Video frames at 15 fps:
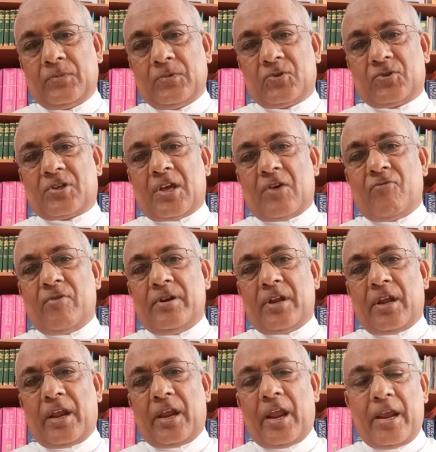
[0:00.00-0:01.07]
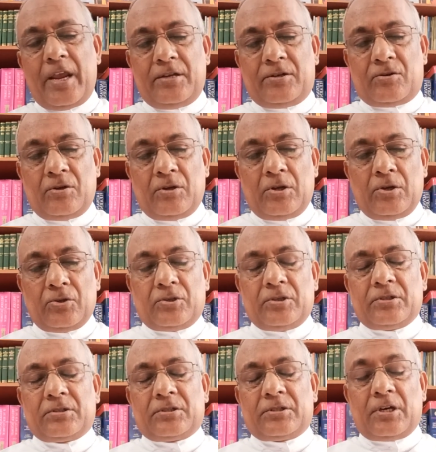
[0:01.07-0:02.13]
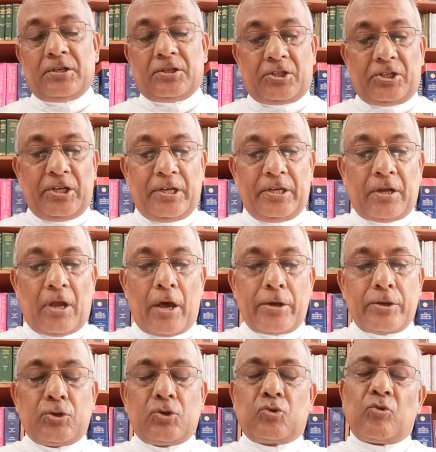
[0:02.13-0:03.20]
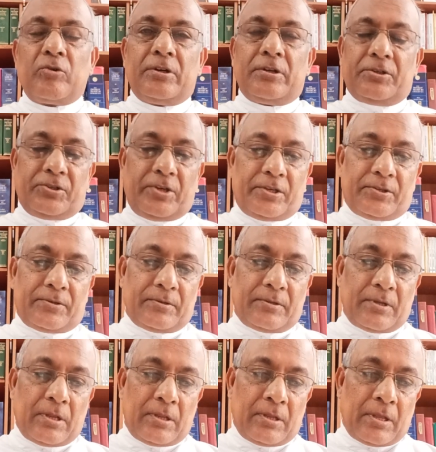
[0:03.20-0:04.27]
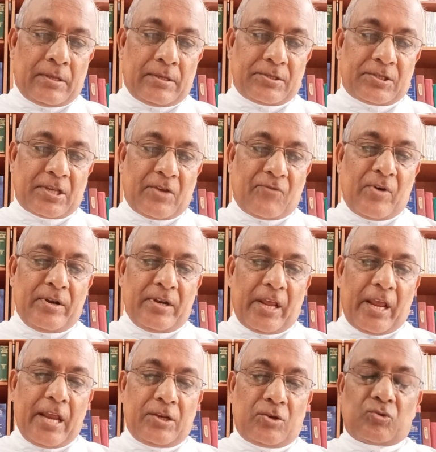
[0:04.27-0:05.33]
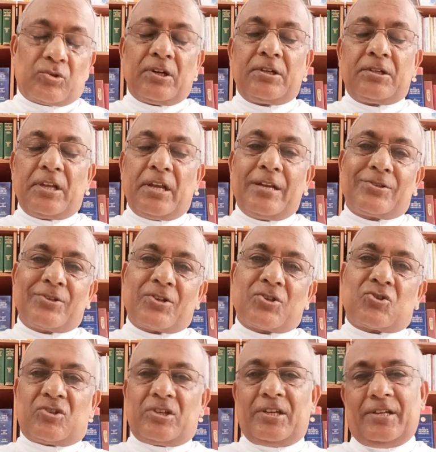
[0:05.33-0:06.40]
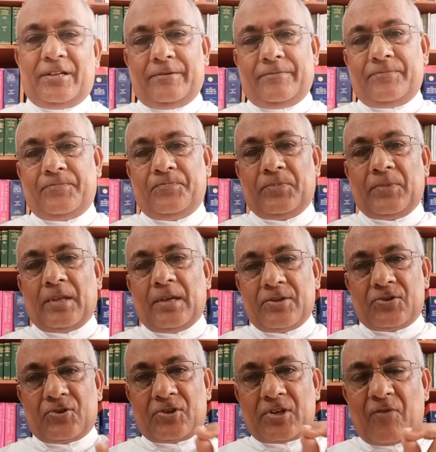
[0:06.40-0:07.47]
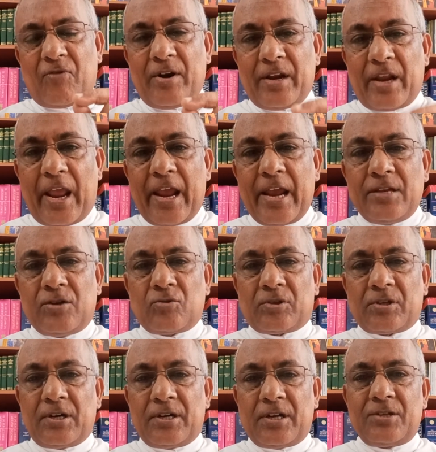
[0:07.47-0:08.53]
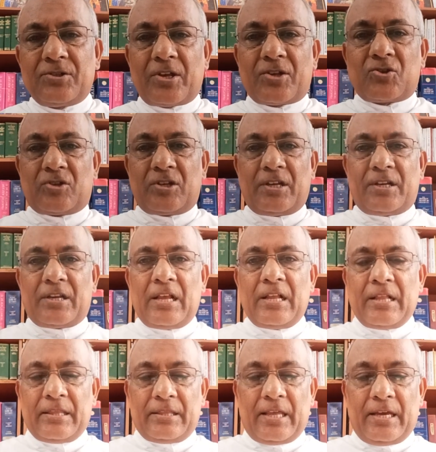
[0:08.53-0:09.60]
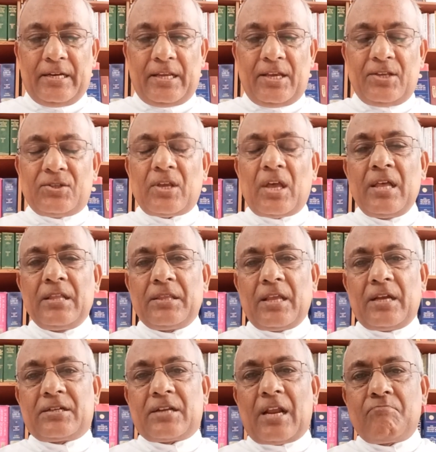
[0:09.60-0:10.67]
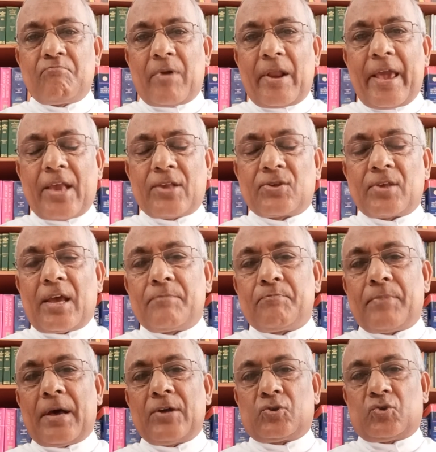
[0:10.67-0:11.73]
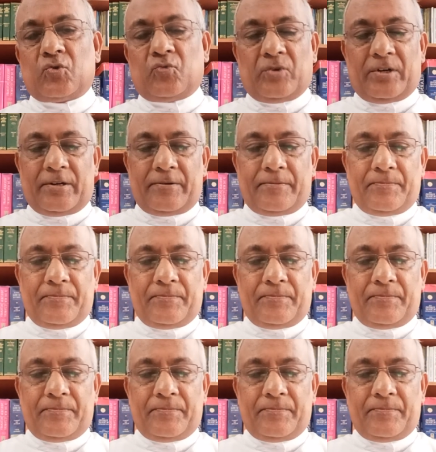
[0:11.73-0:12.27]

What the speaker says: 7, 8, 13, 26. 7, 8 to 13, 16. 7, 8 to 13, 16. That is the 10 plagues and Passover.